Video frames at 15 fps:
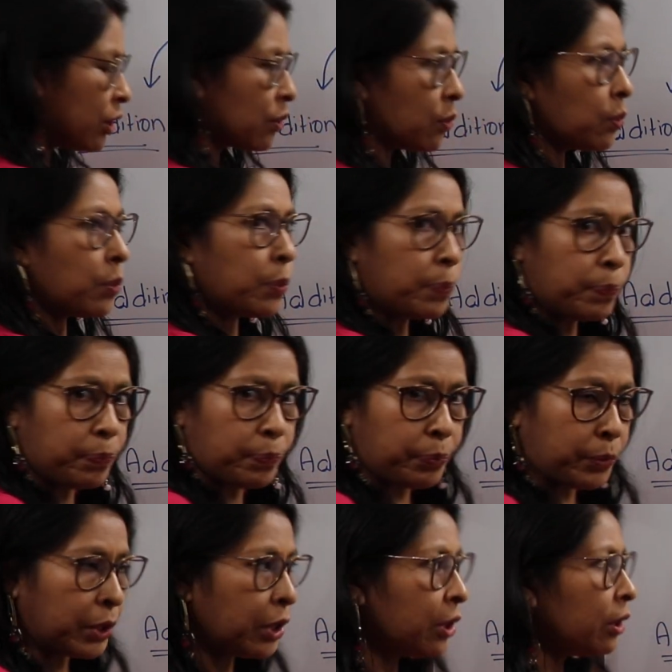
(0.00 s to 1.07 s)
do
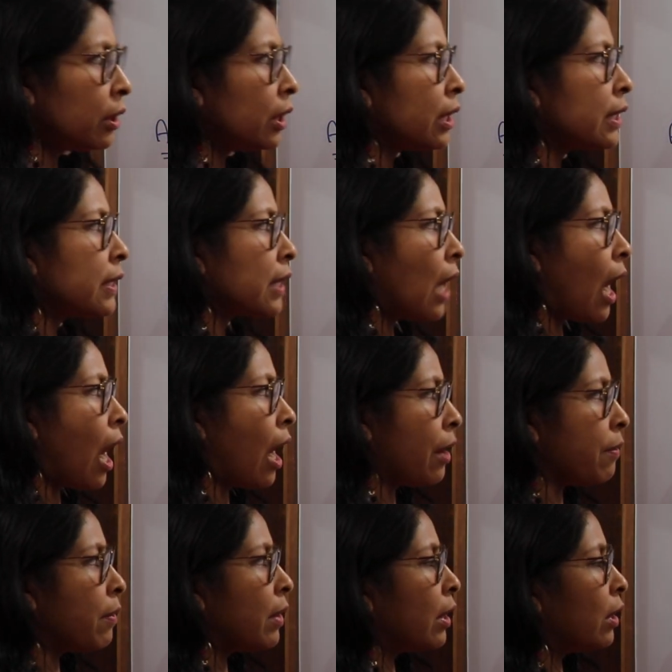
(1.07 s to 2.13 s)
here is
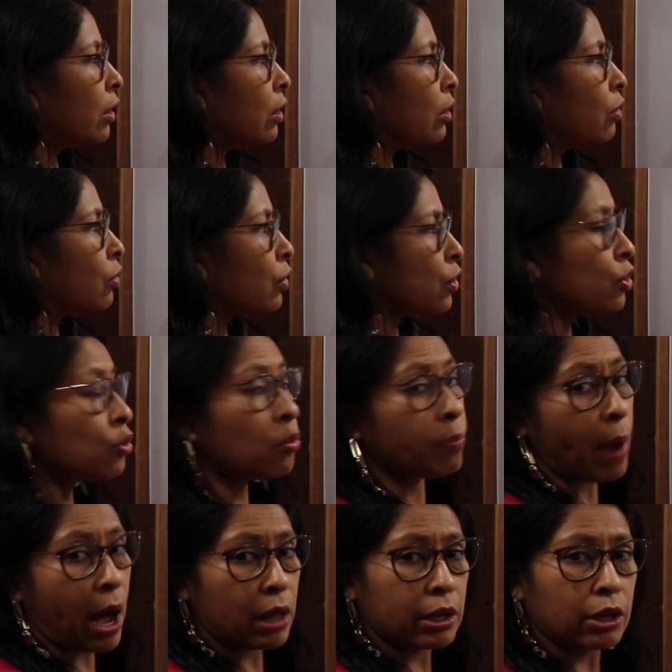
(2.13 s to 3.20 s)
add those two
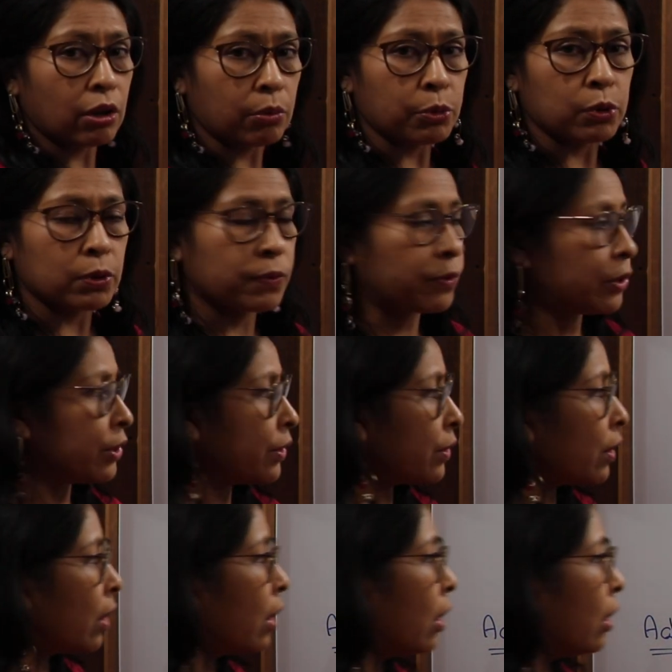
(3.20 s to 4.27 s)
polynomials first